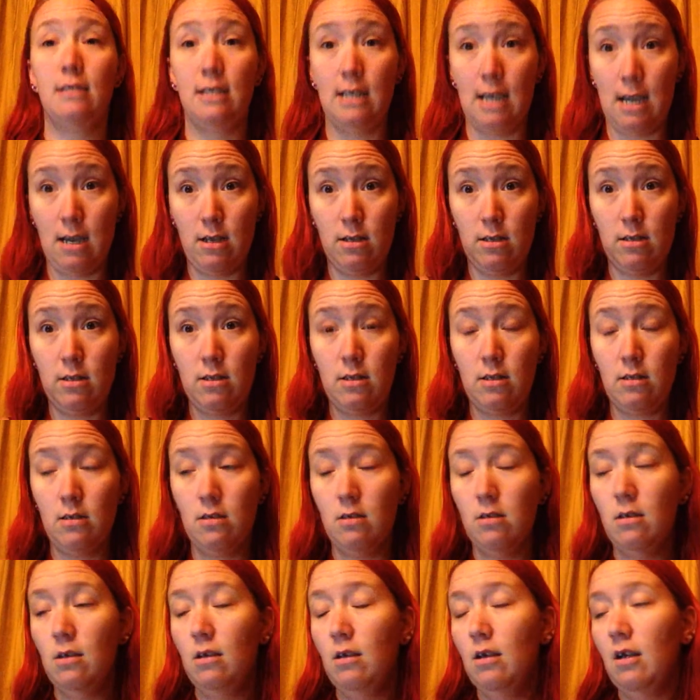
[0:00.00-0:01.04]
yes.
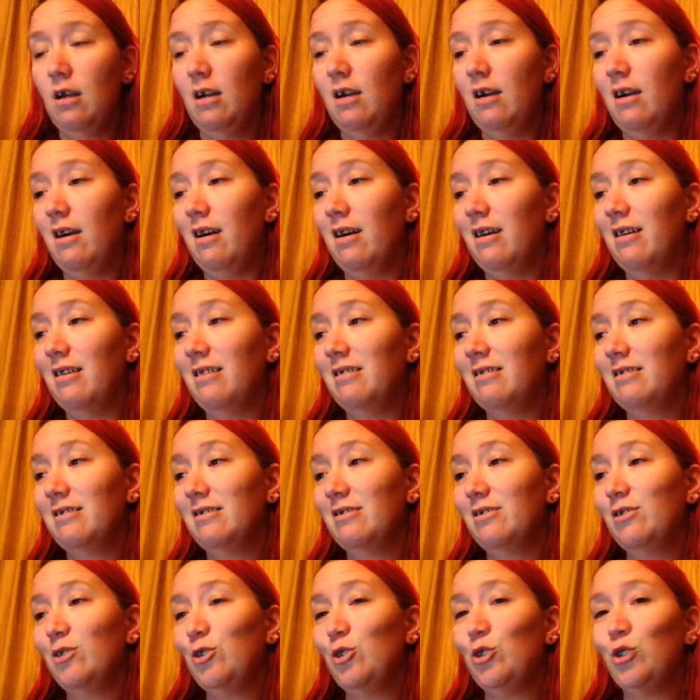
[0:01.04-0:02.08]

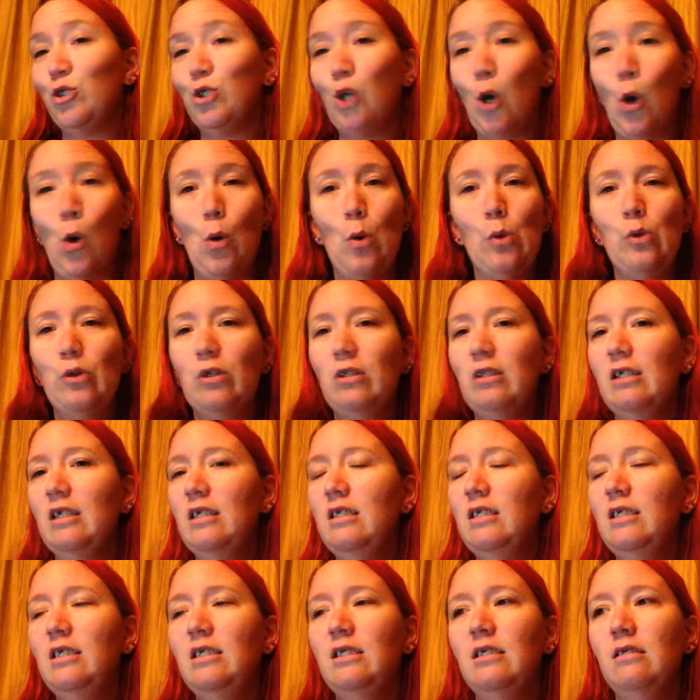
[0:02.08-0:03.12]

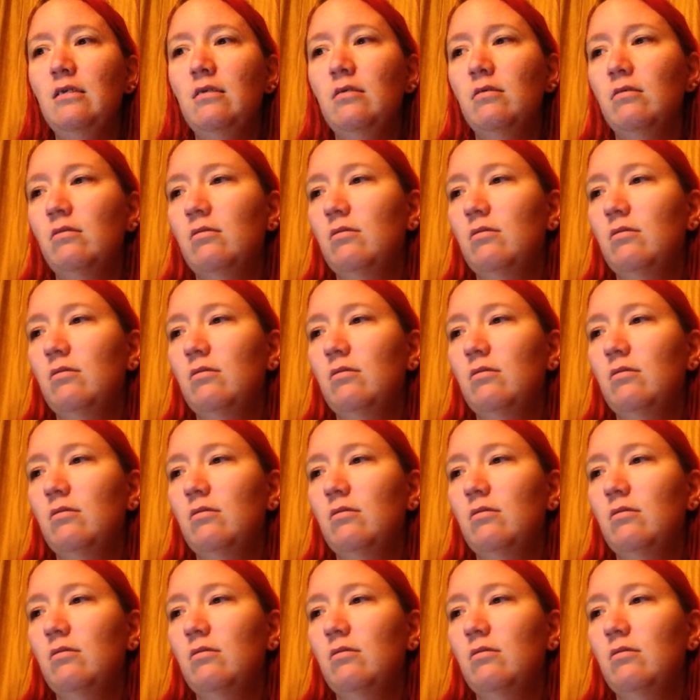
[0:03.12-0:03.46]
Totally